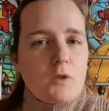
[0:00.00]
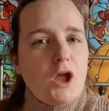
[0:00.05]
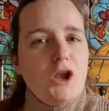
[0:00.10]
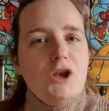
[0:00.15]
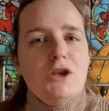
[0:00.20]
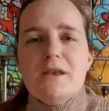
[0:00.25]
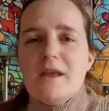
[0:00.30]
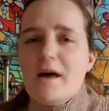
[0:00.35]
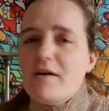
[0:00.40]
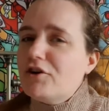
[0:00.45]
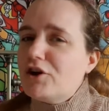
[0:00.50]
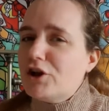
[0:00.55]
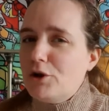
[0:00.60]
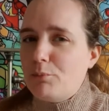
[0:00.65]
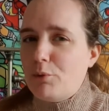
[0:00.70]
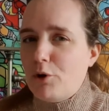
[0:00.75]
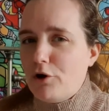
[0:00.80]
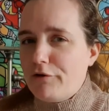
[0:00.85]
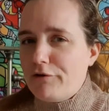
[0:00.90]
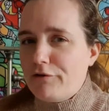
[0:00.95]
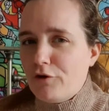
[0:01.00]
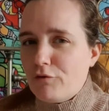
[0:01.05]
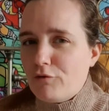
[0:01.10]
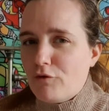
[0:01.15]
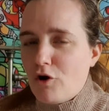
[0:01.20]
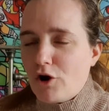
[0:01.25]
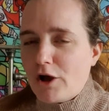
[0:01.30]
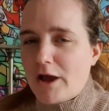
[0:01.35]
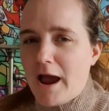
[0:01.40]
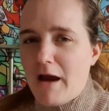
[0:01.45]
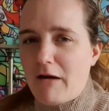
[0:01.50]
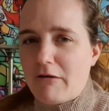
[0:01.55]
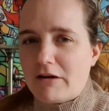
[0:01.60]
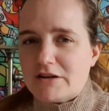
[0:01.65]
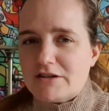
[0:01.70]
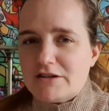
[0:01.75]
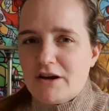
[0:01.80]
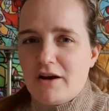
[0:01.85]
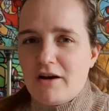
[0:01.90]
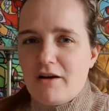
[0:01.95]
never going to put a foot wrong
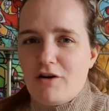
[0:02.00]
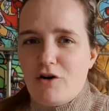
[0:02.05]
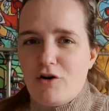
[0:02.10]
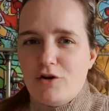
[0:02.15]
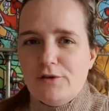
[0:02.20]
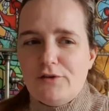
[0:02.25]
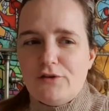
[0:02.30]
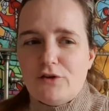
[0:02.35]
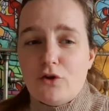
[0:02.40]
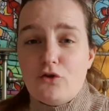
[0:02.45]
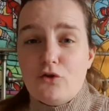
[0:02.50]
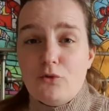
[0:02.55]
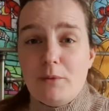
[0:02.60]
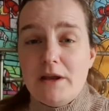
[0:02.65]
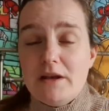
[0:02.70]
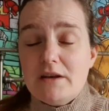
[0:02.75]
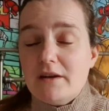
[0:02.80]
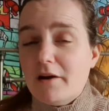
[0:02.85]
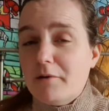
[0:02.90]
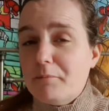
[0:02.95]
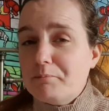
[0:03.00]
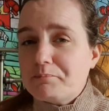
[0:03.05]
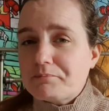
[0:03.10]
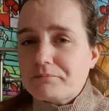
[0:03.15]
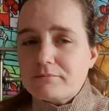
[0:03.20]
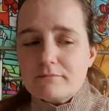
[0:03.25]
character on social media.